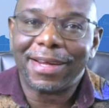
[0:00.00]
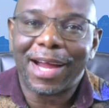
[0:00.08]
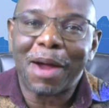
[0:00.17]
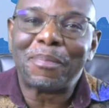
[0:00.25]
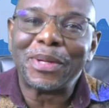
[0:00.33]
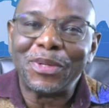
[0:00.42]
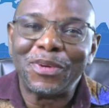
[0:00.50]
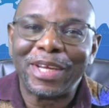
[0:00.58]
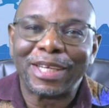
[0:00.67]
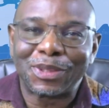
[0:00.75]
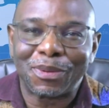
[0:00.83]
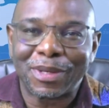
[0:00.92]
Happy New
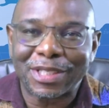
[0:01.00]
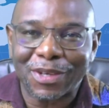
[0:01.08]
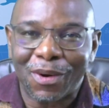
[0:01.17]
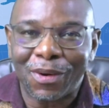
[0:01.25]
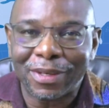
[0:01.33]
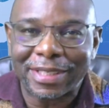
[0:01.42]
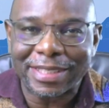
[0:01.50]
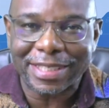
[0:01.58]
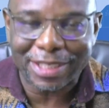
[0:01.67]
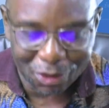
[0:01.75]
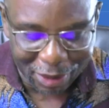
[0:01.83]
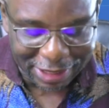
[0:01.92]
Year to us all. This
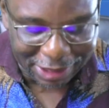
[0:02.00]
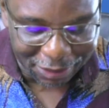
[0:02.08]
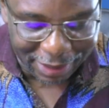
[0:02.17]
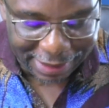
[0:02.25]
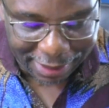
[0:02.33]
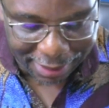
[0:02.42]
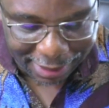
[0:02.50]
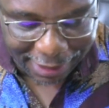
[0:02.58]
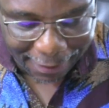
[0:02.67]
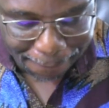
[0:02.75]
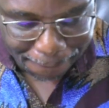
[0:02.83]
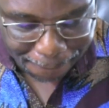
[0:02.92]
is
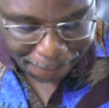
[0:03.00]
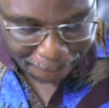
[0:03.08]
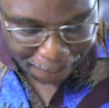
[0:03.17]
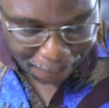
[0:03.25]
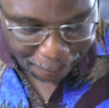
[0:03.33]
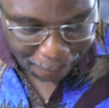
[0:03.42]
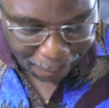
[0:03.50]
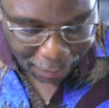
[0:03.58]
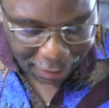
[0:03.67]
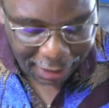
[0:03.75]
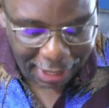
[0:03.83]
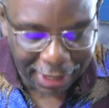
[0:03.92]
2023,
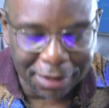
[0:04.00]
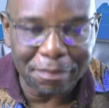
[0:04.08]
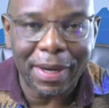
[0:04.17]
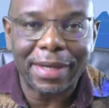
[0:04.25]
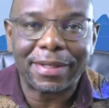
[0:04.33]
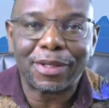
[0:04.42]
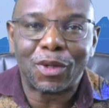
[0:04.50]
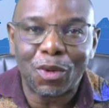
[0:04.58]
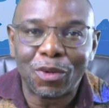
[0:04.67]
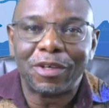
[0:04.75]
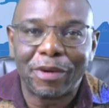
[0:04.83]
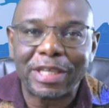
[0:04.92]
and by the
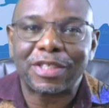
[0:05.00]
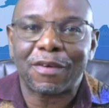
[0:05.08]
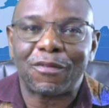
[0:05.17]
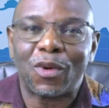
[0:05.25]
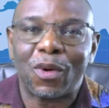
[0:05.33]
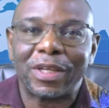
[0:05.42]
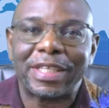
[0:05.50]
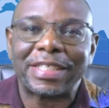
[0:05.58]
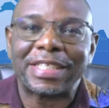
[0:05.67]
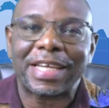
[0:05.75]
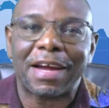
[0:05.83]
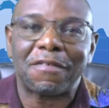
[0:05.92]
good grace of God,
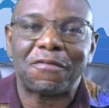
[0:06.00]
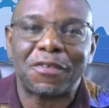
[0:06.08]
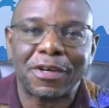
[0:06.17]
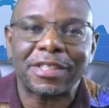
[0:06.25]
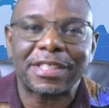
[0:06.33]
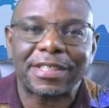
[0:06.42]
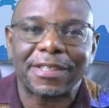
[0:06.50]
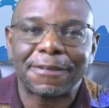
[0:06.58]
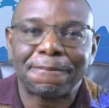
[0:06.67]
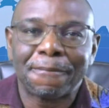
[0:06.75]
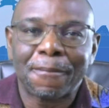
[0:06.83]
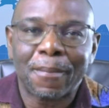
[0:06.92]
this is our first
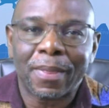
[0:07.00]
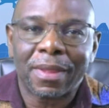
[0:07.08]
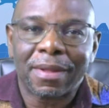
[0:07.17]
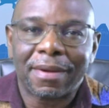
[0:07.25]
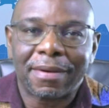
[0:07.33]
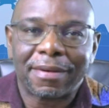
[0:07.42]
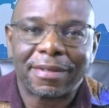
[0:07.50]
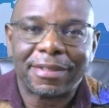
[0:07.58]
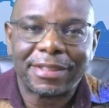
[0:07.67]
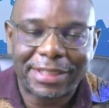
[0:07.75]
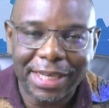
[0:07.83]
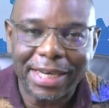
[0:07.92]

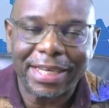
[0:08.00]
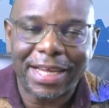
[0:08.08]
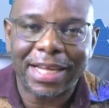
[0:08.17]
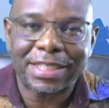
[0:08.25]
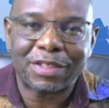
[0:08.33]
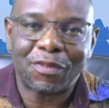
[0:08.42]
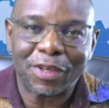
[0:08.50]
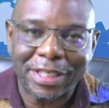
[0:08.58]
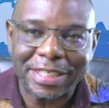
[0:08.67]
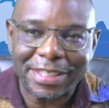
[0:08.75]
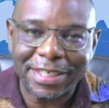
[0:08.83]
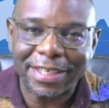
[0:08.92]
telecast for
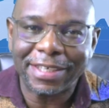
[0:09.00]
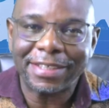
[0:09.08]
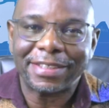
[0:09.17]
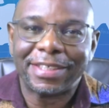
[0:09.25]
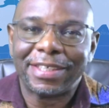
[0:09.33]
this year.